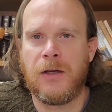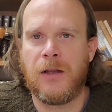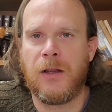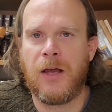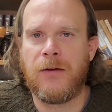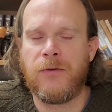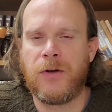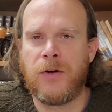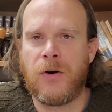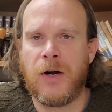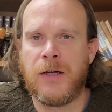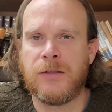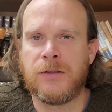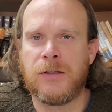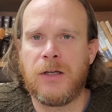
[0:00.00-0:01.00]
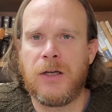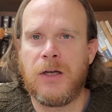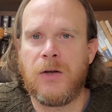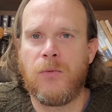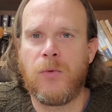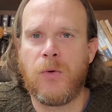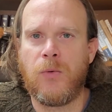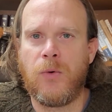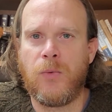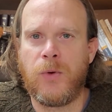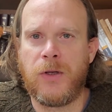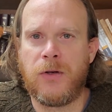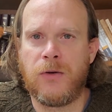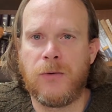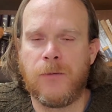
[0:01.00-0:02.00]
life in Christ. What will
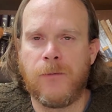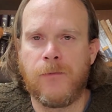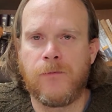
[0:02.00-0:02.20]
we do?